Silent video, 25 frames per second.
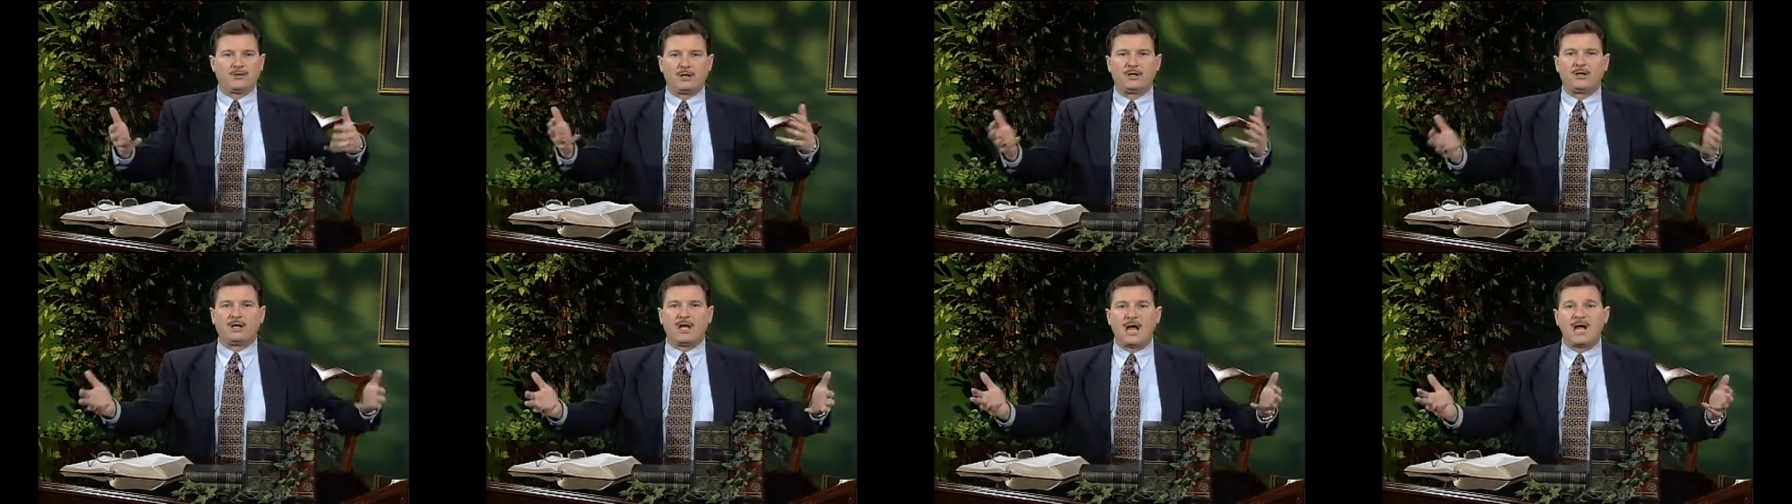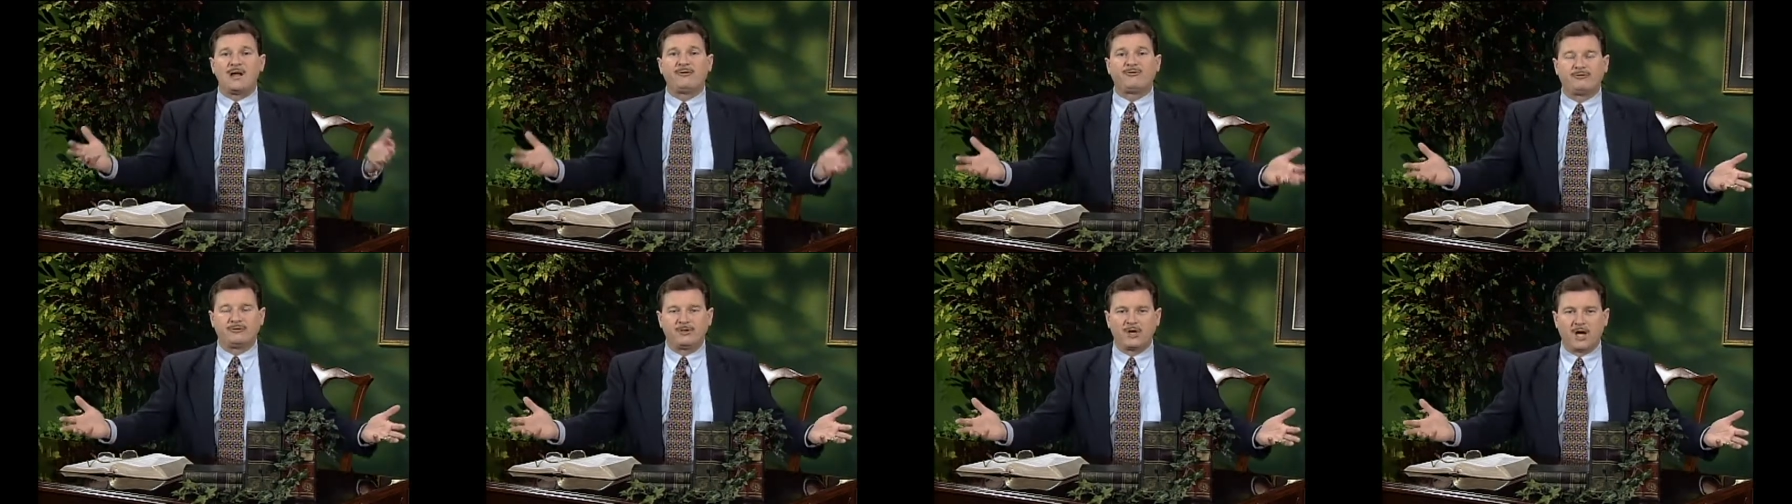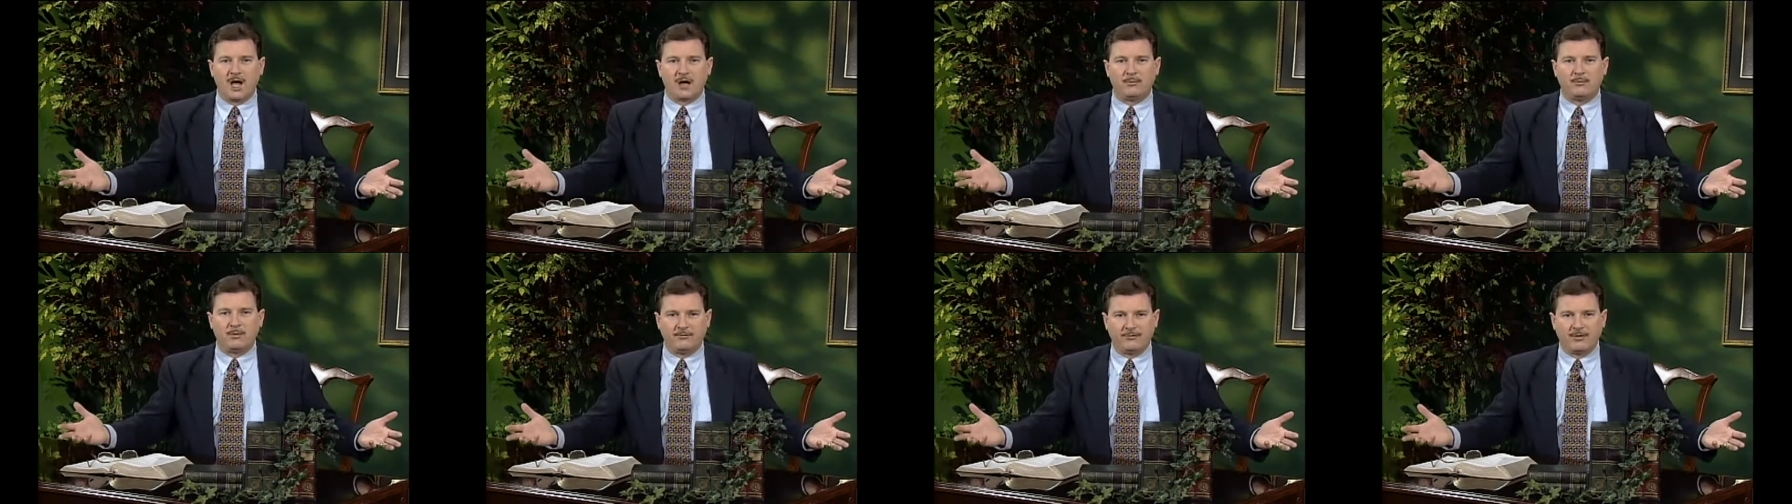
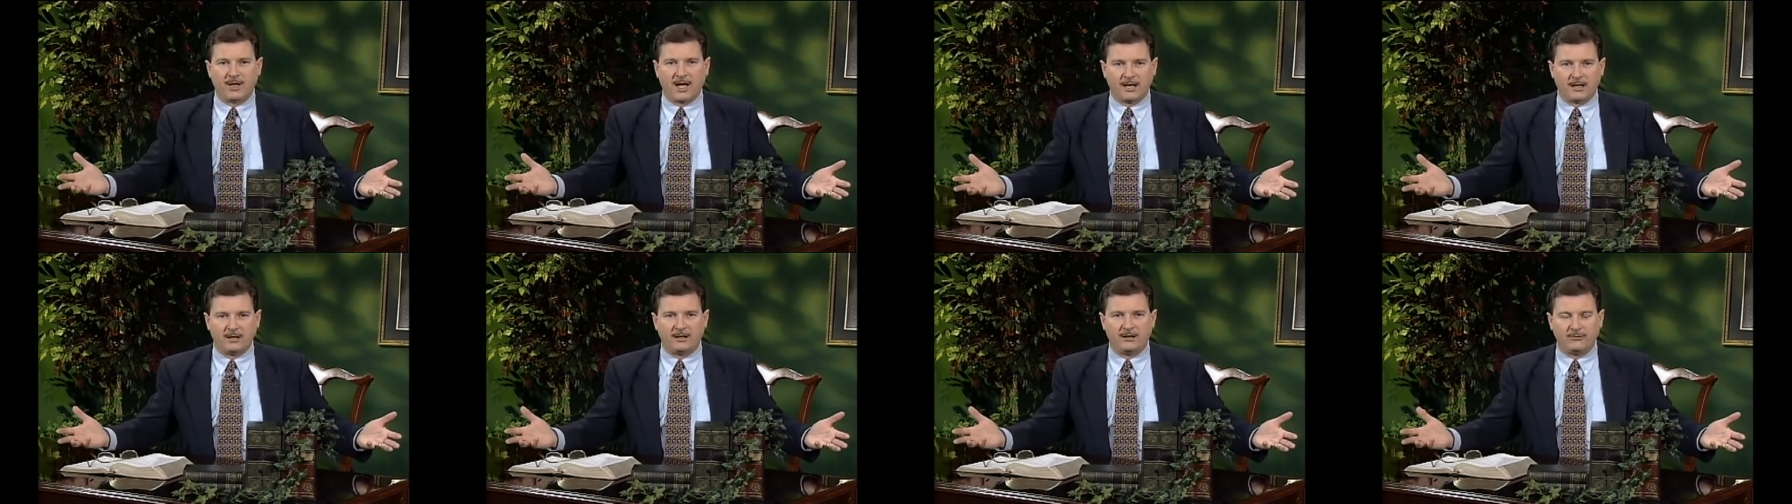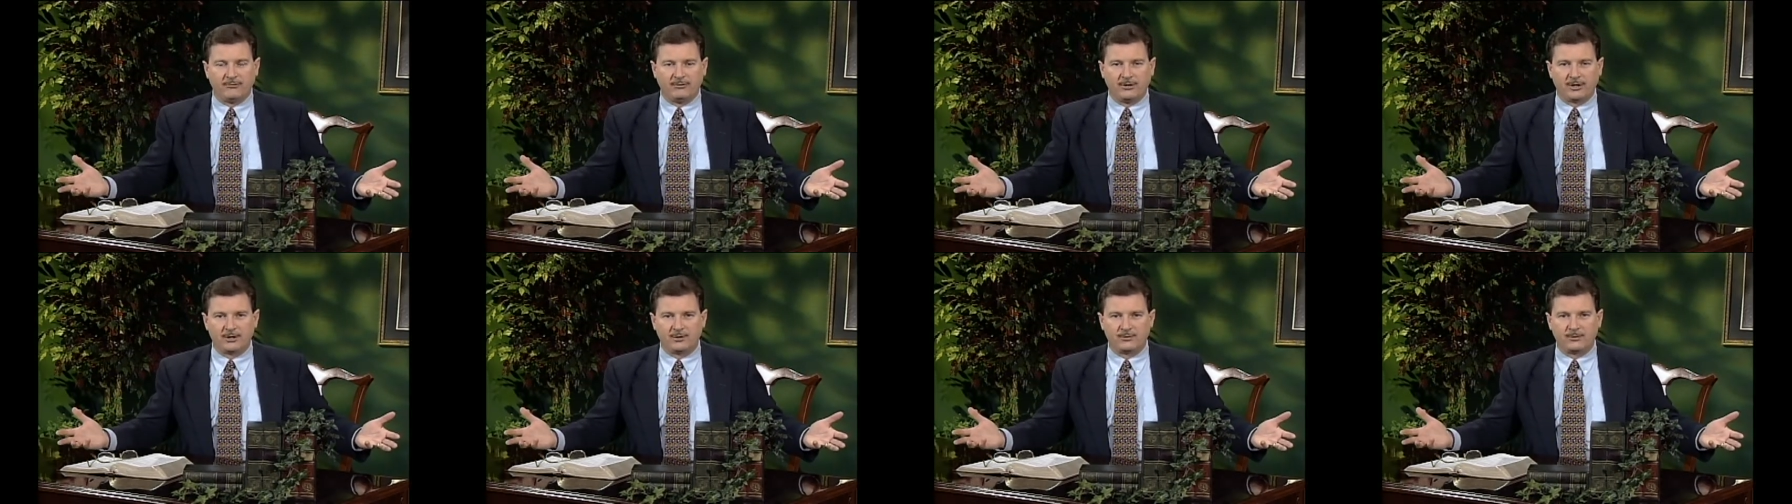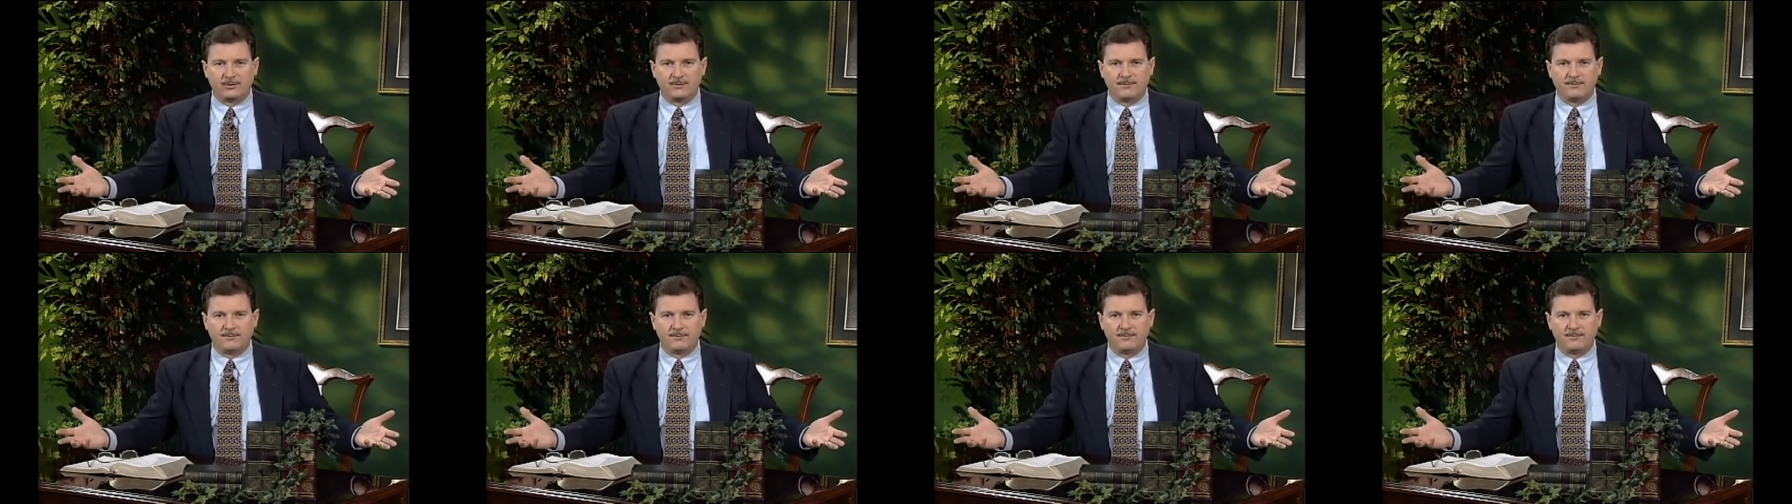lifetime of that individual.